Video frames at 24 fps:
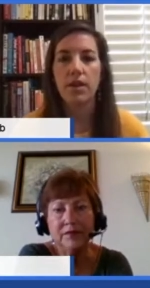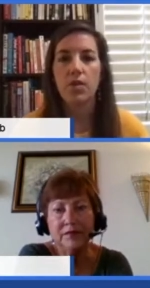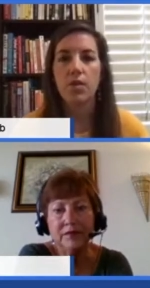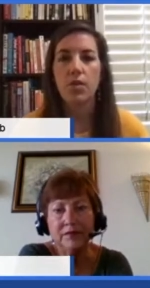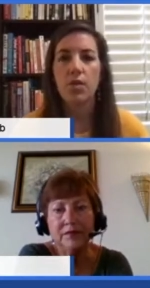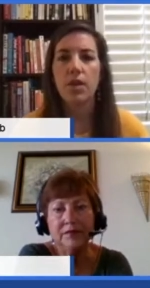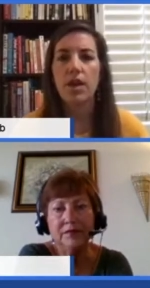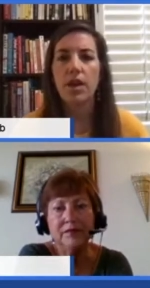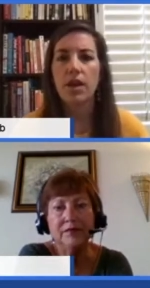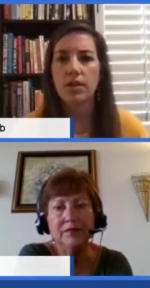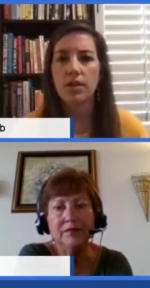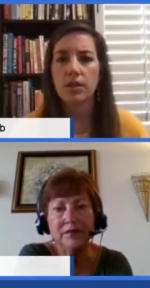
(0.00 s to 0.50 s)

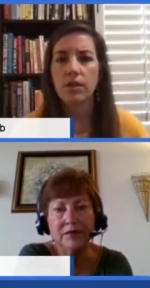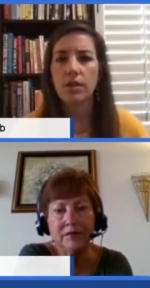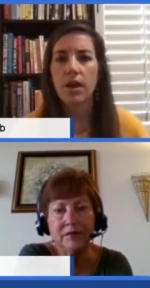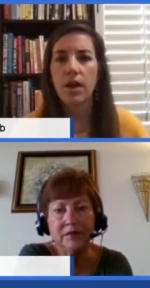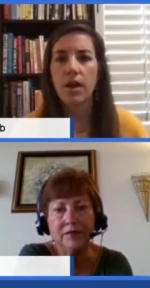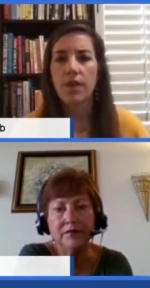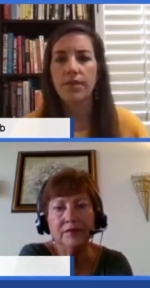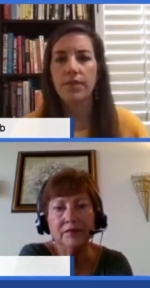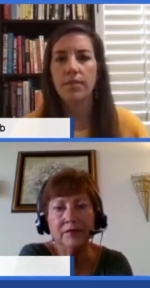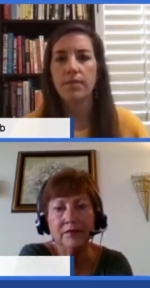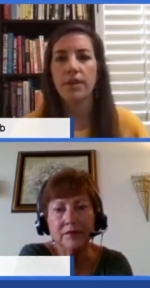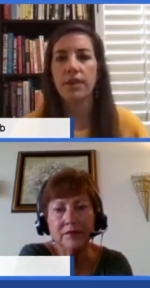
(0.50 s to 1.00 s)
Speaker 1: We mm. also mm-hmm.
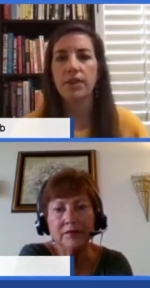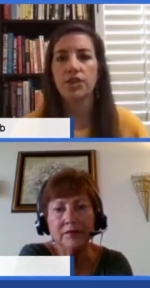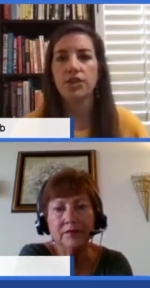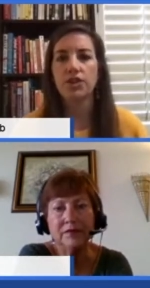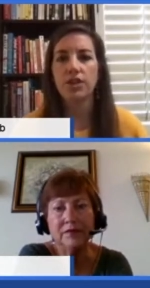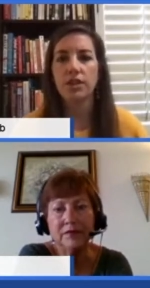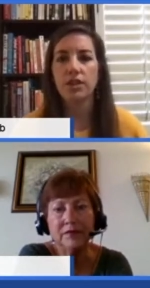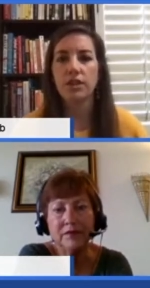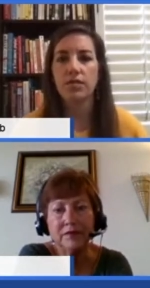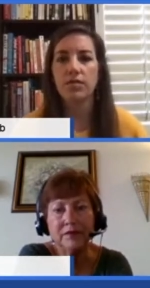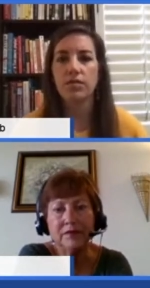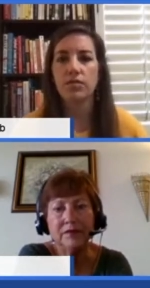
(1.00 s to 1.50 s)
often
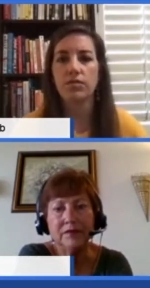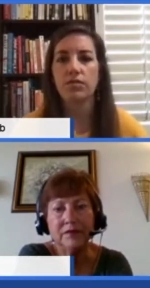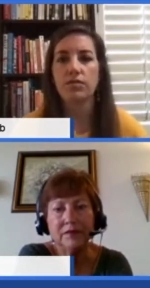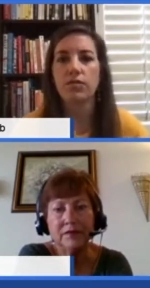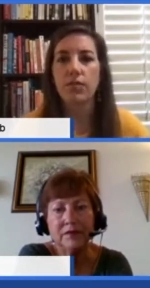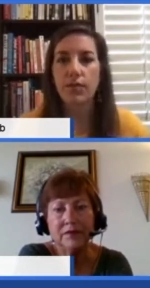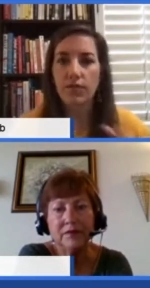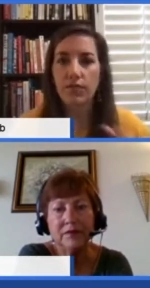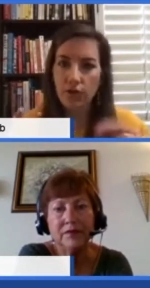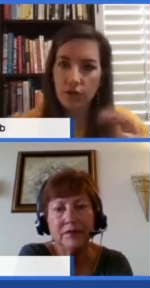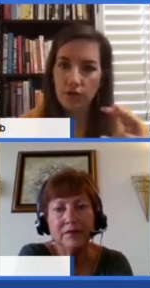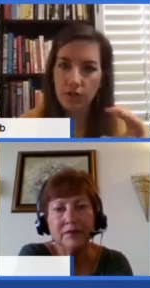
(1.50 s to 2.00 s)
mention
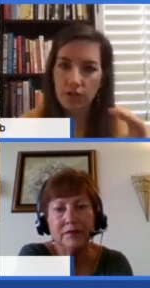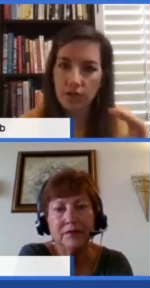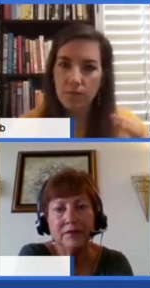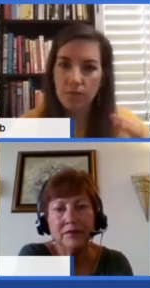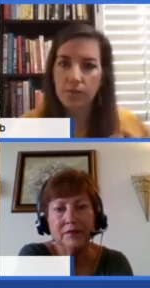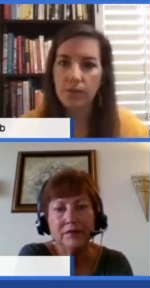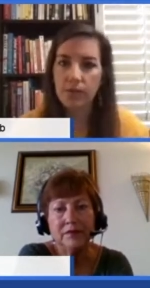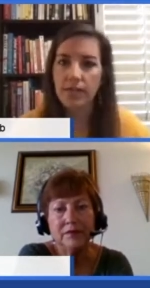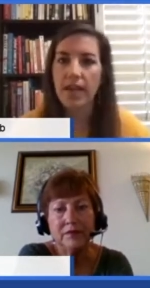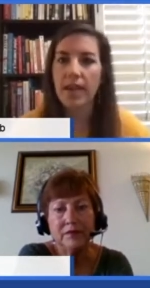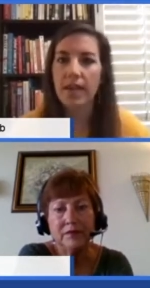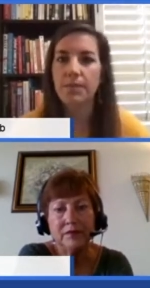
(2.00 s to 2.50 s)

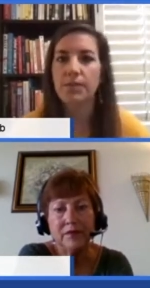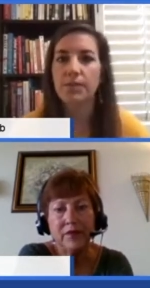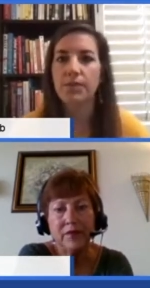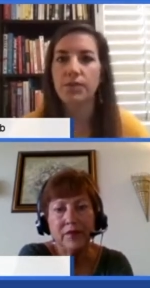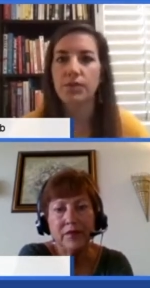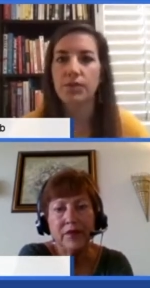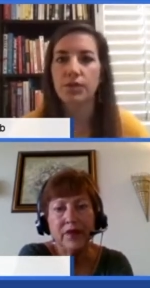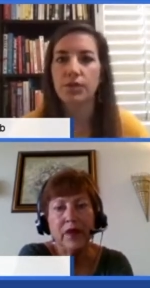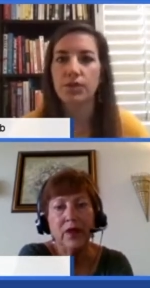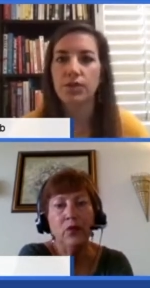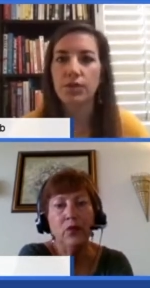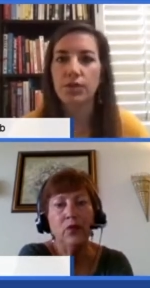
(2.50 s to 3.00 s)
reversible types
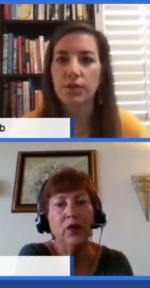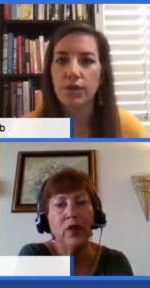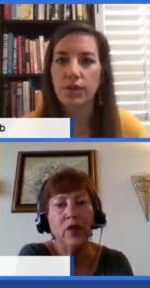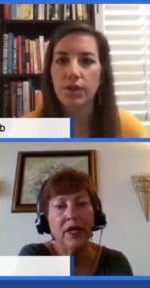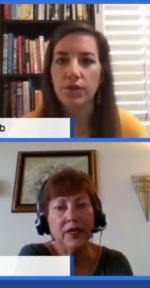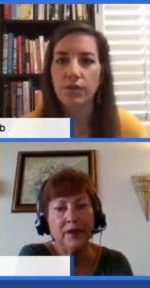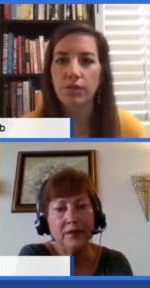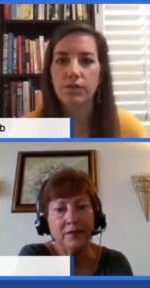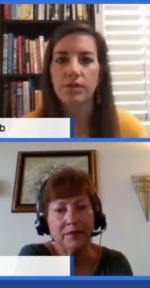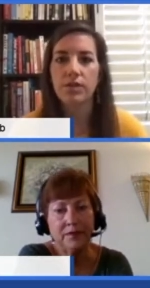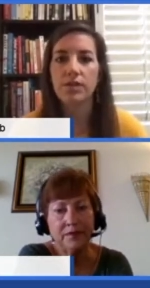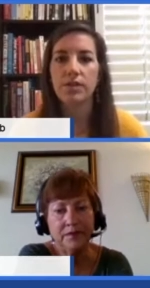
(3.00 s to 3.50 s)
or pseudo
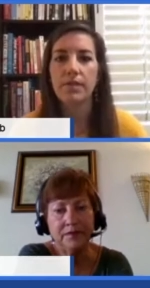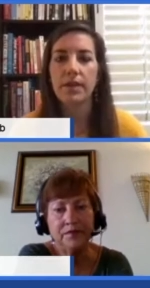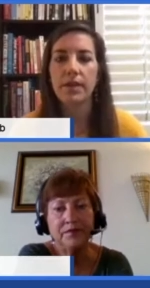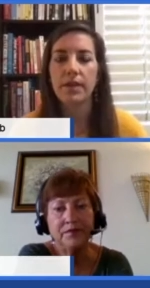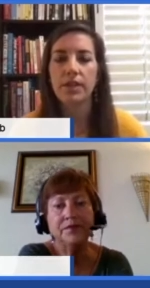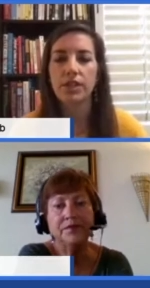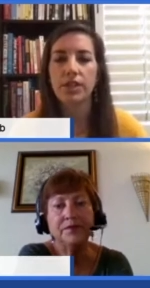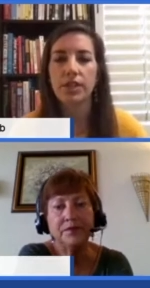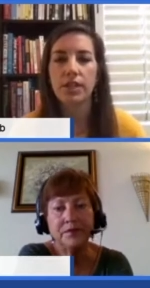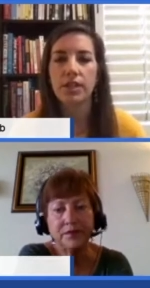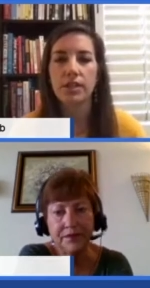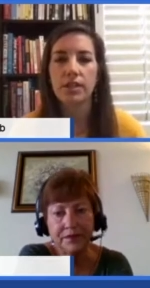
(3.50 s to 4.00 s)
right.
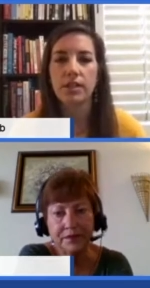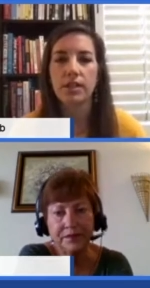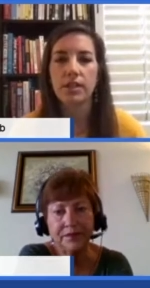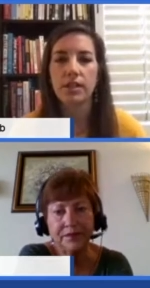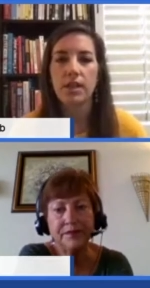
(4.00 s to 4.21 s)
dementias,